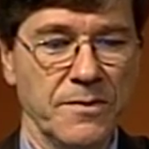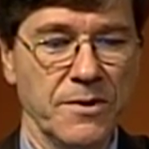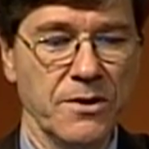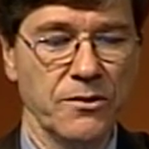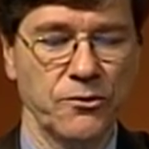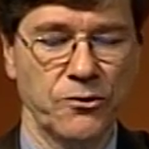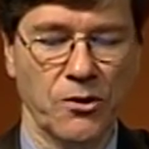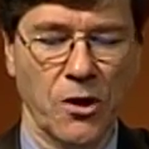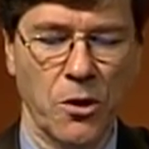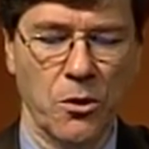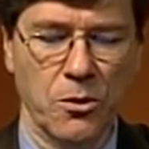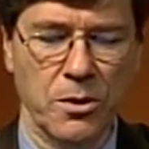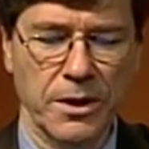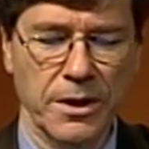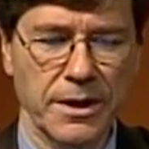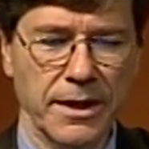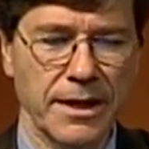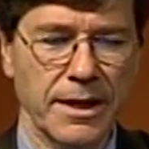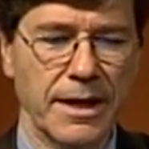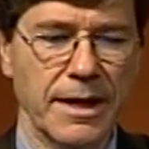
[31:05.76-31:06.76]
So
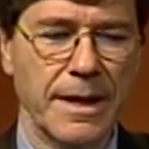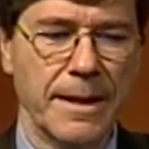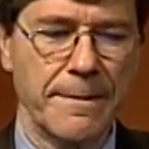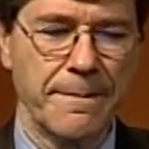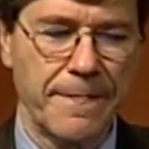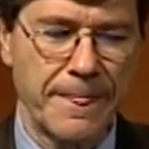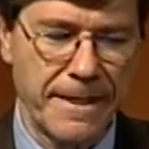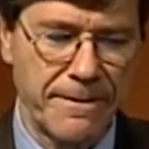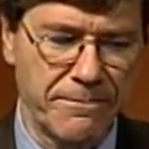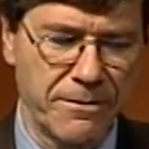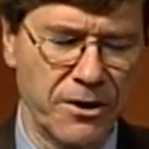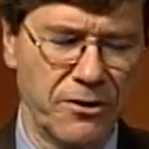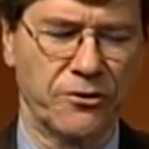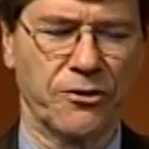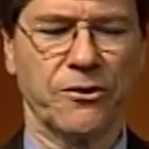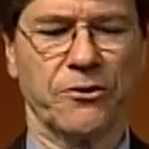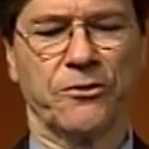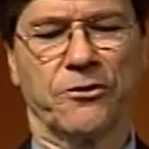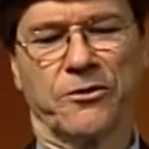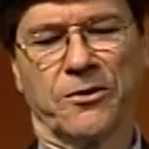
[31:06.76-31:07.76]
this
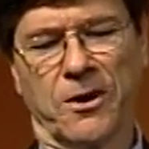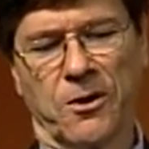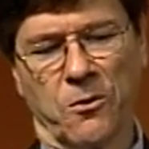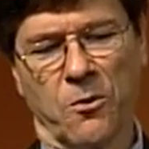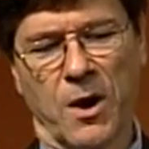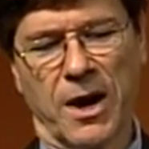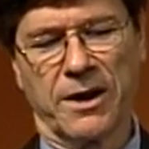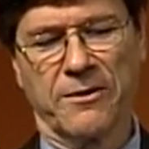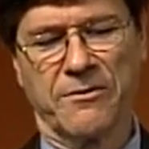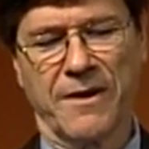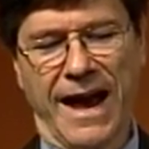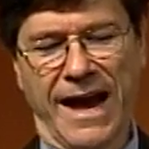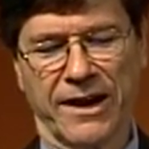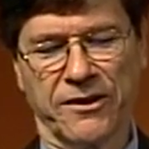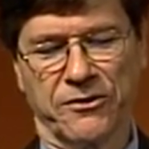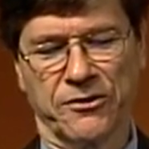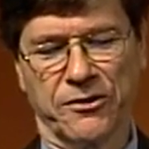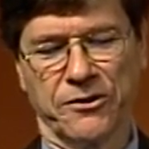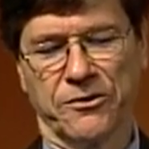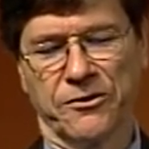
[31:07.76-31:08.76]
is uh, one of
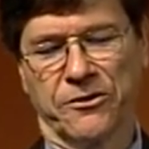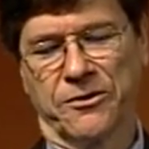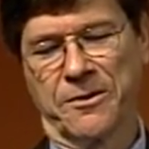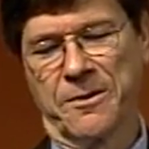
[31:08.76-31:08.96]
Hansen's uh,